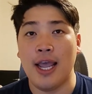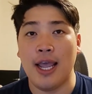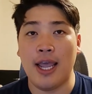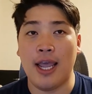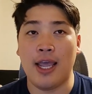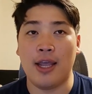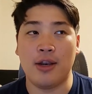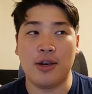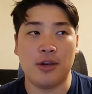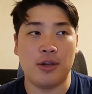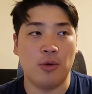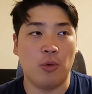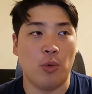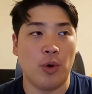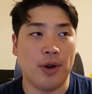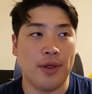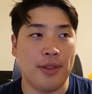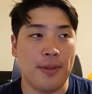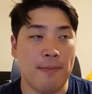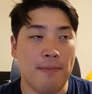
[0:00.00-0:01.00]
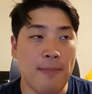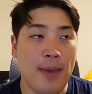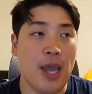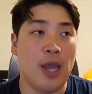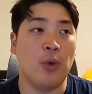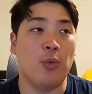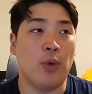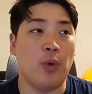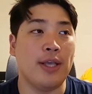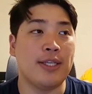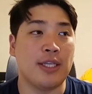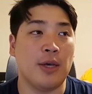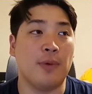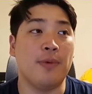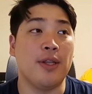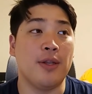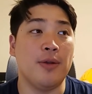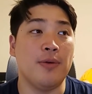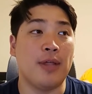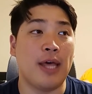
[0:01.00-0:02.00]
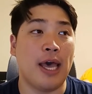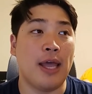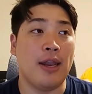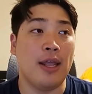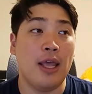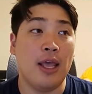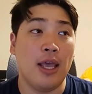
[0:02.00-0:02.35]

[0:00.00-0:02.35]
And one of the main ways that we do that,